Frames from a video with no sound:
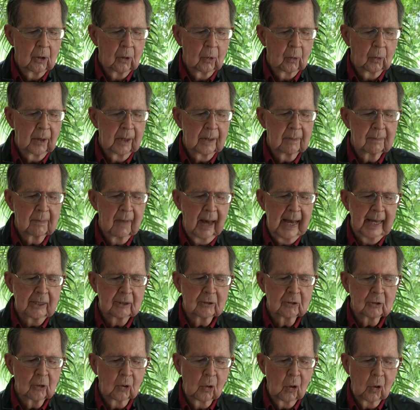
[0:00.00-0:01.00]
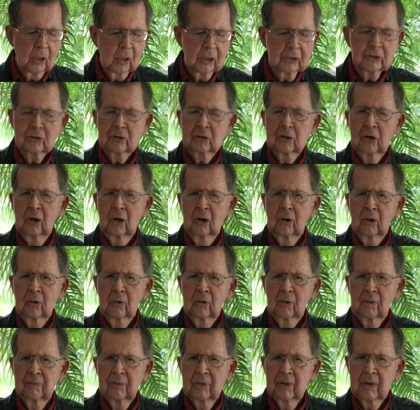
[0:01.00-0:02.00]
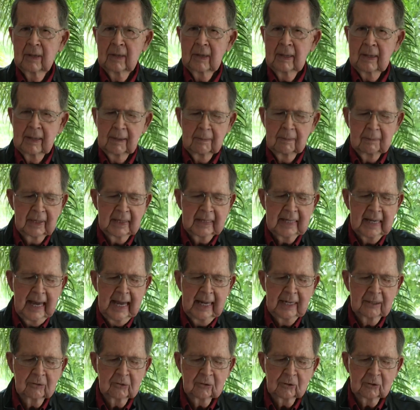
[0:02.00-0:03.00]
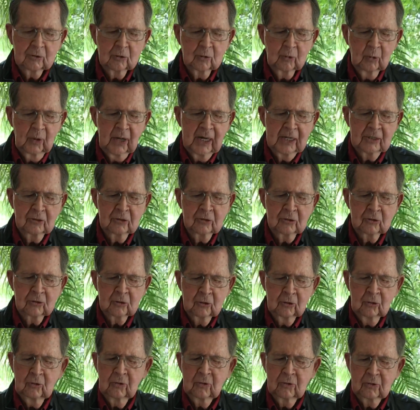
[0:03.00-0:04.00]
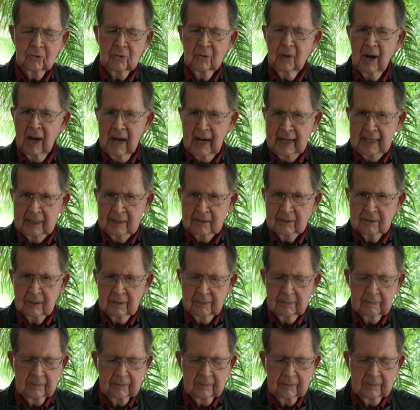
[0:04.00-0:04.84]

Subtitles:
when my torso began to twist to the right.